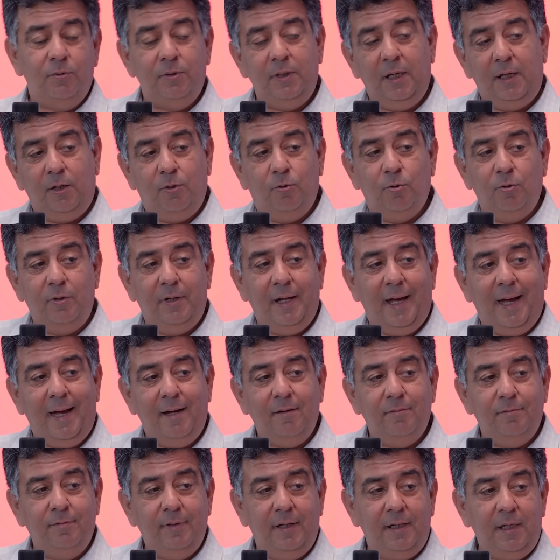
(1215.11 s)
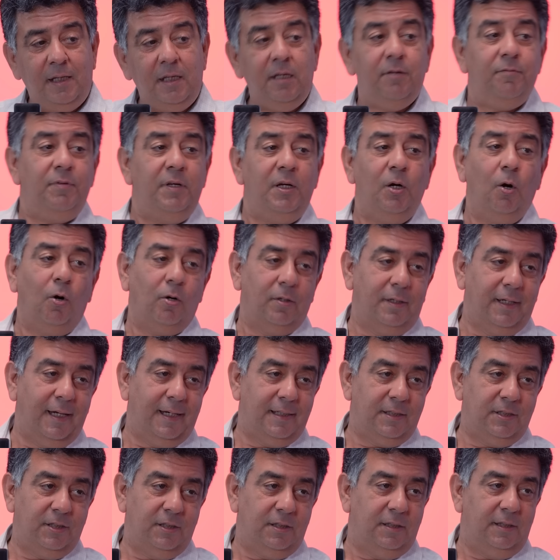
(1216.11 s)
they could have an EV hot
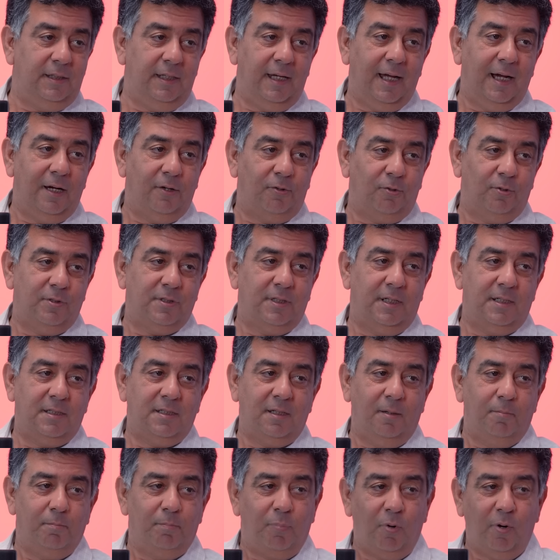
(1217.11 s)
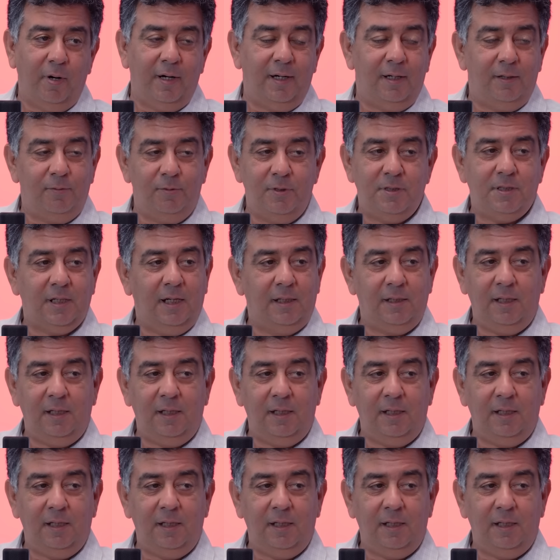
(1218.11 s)
hatch in the Altroz at some point, which I